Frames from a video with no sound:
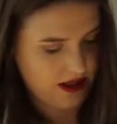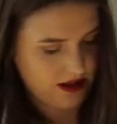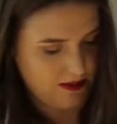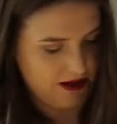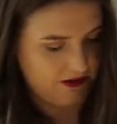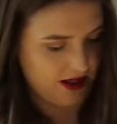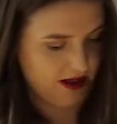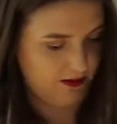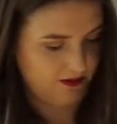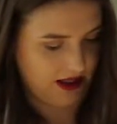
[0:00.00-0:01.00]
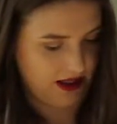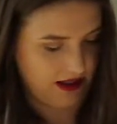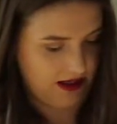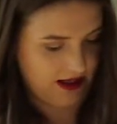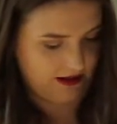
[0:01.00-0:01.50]
The amount of times that
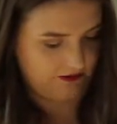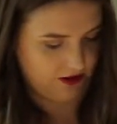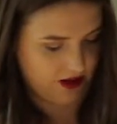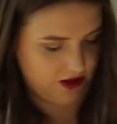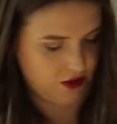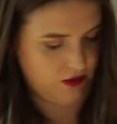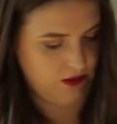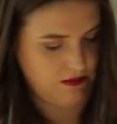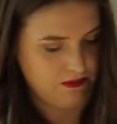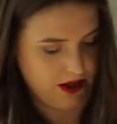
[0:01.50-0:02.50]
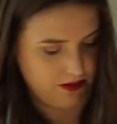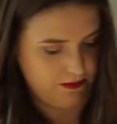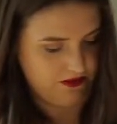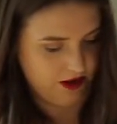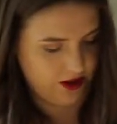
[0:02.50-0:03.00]
I have gotten to the bottom
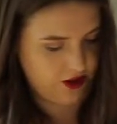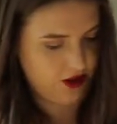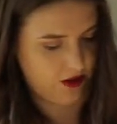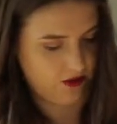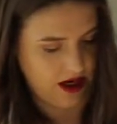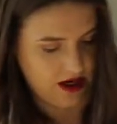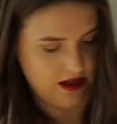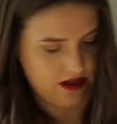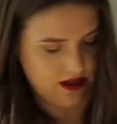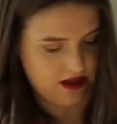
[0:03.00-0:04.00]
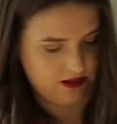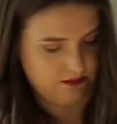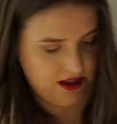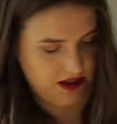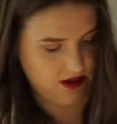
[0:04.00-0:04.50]
of an artichoke and then it's
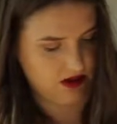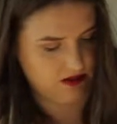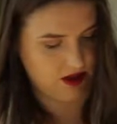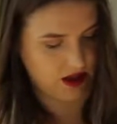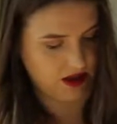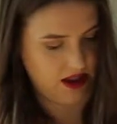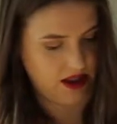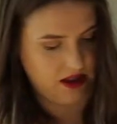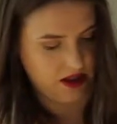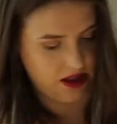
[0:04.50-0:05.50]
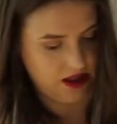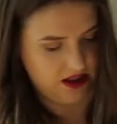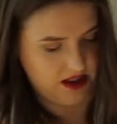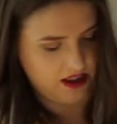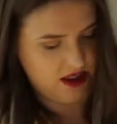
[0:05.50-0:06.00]
been gunky and kind
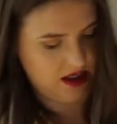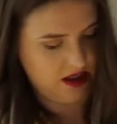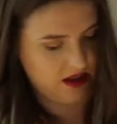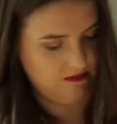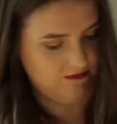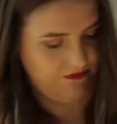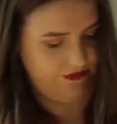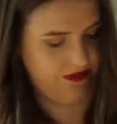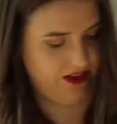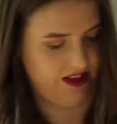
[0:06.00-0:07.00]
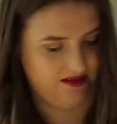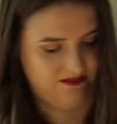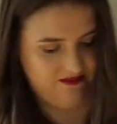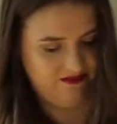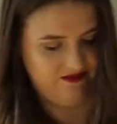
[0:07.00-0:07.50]
of icky and
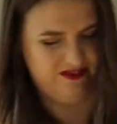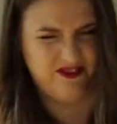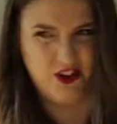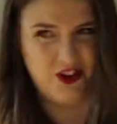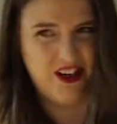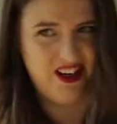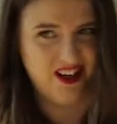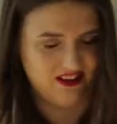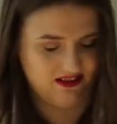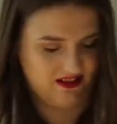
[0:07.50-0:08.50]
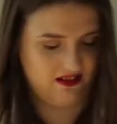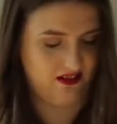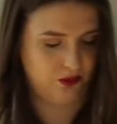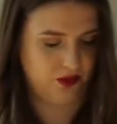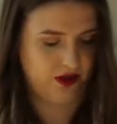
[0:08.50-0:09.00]
furry. I don't know.
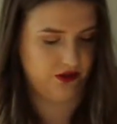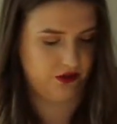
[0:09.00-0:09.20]
It's weird.